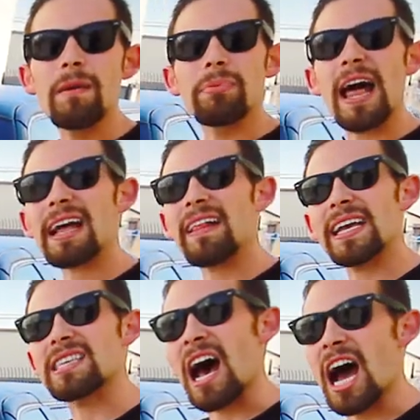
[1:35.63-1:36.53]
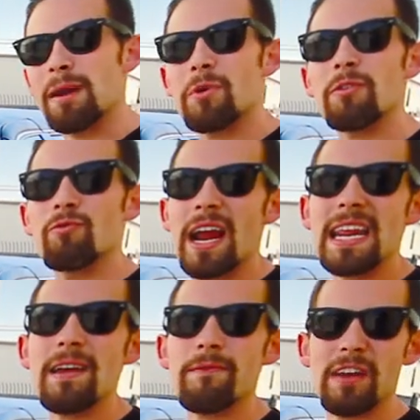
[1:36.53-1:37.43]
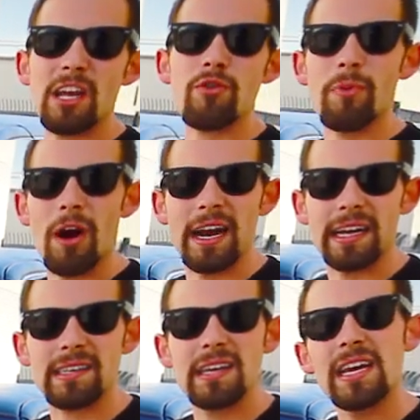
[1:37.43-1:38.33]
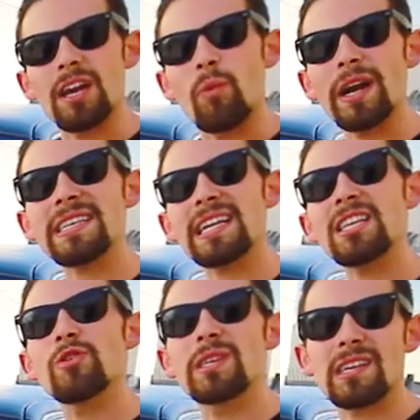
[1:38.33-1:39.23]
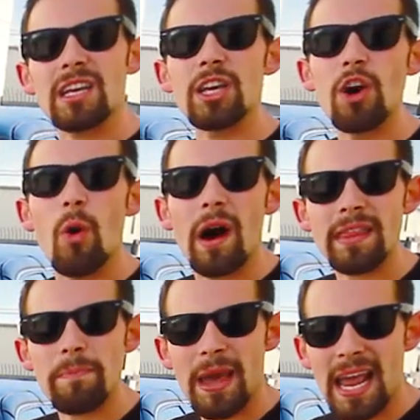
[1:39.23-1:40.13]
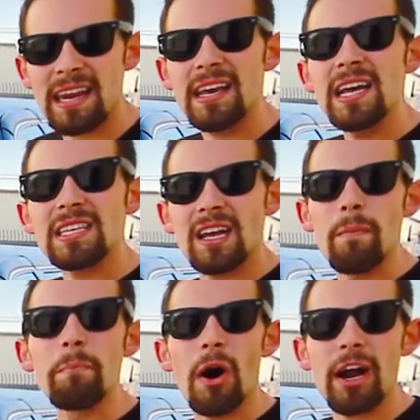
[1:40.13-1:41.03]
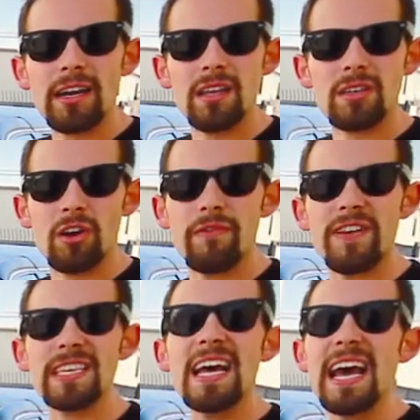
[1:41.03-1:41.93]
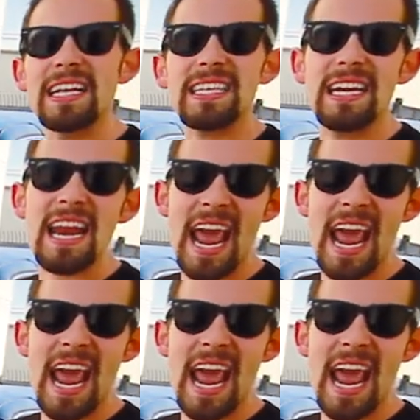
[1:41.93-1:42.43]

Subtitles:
Black light's a hybrid radiant finish product. Now what it's gonna do, it's gonna go on the paint, it's gonna bond to the surface, and it's gonna